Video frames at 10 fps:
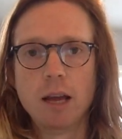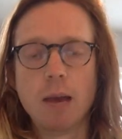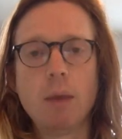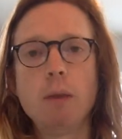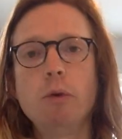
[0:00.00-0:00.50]

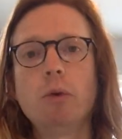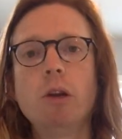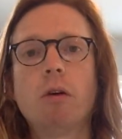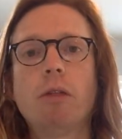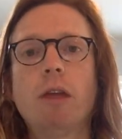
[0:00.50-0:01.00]
And maybe we
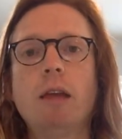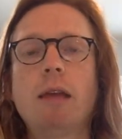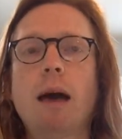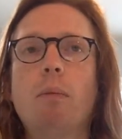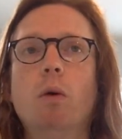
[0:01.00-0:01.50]
don't think
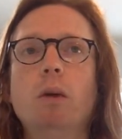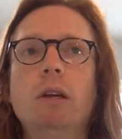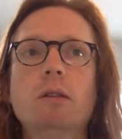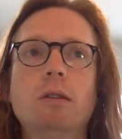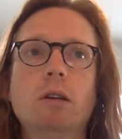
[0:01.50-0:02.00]
that, but we
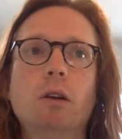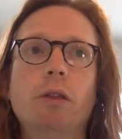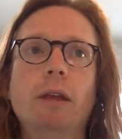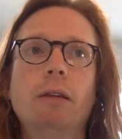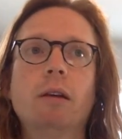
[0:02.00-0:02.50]
can still
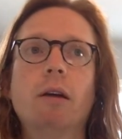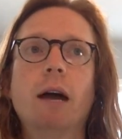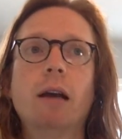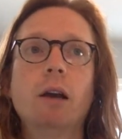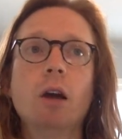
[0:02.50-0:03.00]
think that,
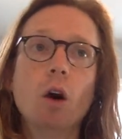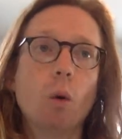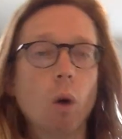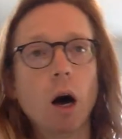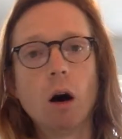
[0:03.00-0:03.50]
like,
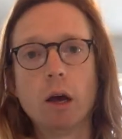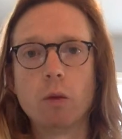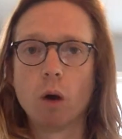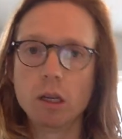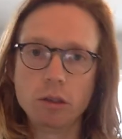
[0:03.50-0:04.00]
well, in
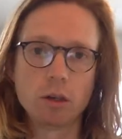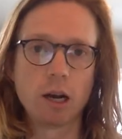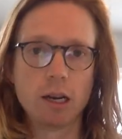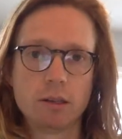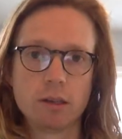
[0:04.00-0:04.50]

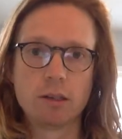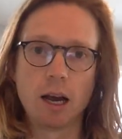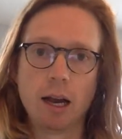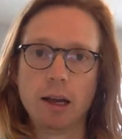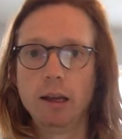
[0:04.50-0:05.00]
westernized
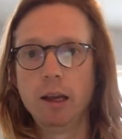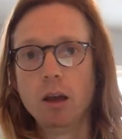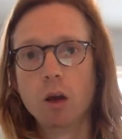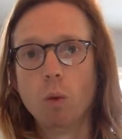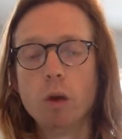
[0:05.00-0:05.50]

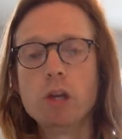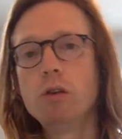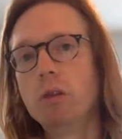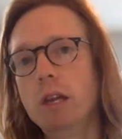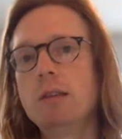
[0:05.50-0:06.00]
society we
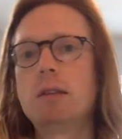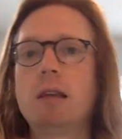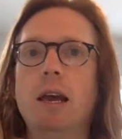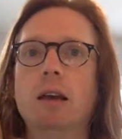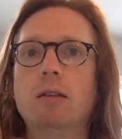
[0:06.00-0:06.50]
do these
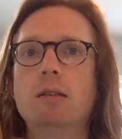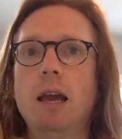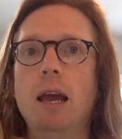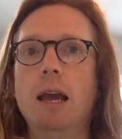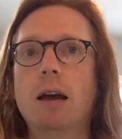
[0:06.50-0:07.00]
things,
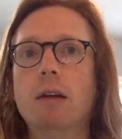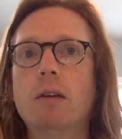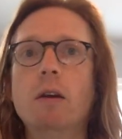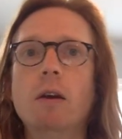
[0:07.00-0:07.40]
and